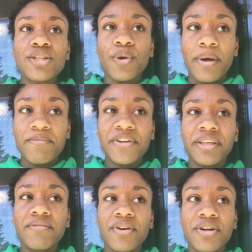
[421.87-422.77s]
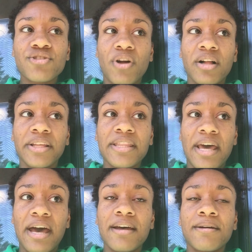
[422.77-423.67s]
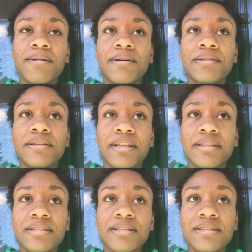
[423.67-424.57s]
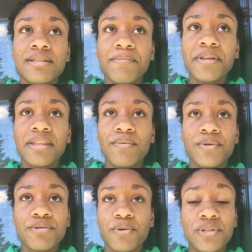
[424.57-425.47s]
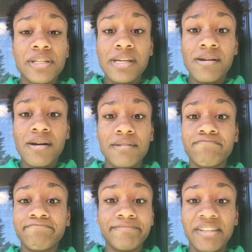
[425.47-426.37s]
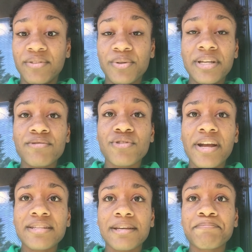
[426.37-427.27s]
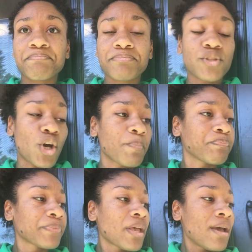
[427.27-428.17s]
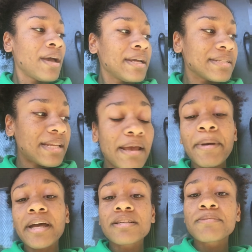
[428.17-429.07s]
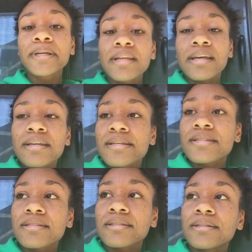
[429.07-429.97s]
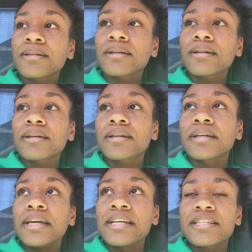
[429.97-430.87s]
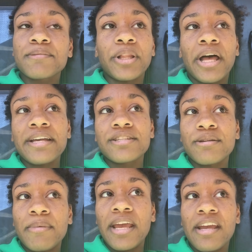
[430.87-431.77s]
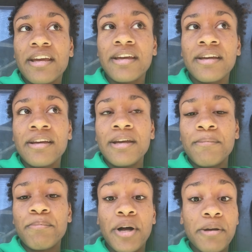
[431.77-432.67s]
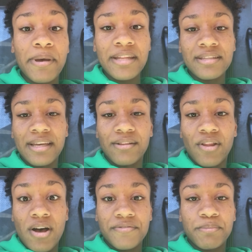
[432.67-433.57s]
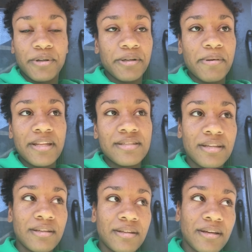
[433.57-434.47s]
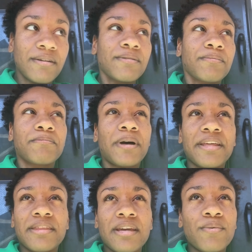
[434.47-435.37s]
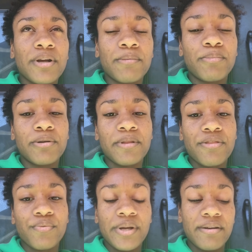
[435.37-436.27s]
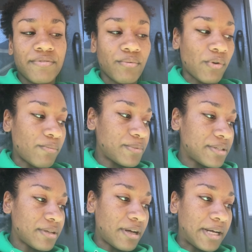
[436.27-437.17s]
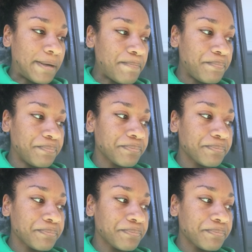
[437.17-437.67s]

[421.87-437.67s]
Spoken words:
So I'm feeling very strongly that this is something that we're supposed to take on, even though that sounds crazy. So today my husband is getting supplies to make bunk beds, like loft bunk beds, and I think we're going to put them in 3 of the rooms. And